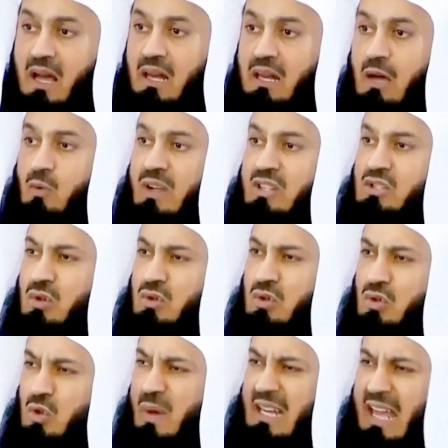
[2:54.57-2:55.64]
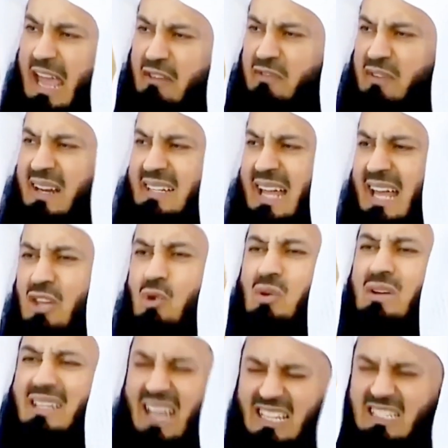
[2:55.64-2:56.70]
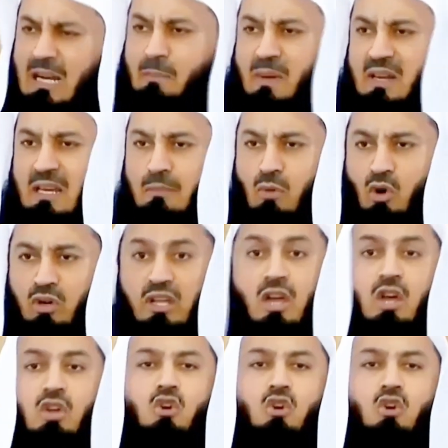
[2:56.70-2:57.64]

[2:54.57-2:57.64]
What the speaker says: Allah wants you to do it every day. You get up in the morning,